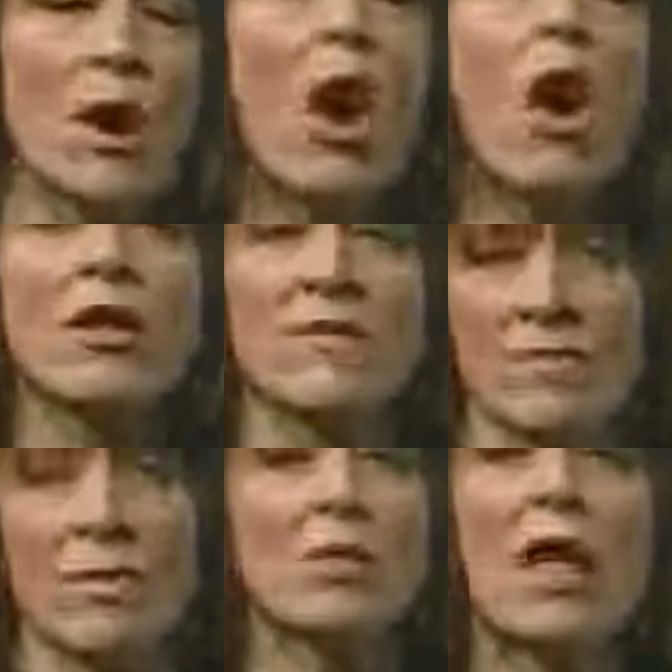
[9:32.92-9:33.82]
all of
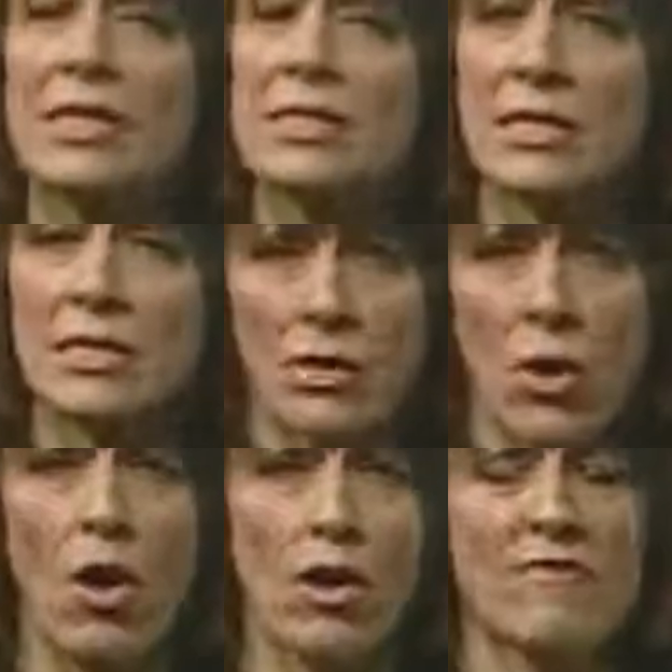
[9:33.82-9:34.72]
them, the plastics,
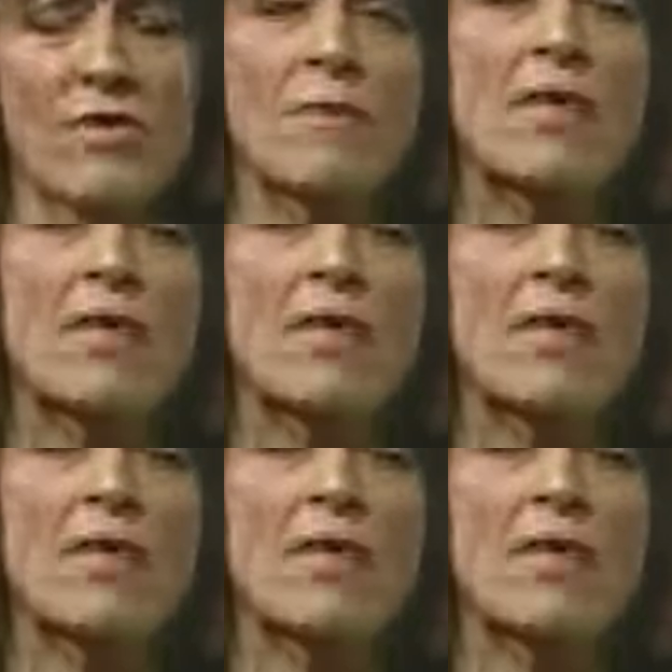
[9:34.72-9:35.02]
all of them,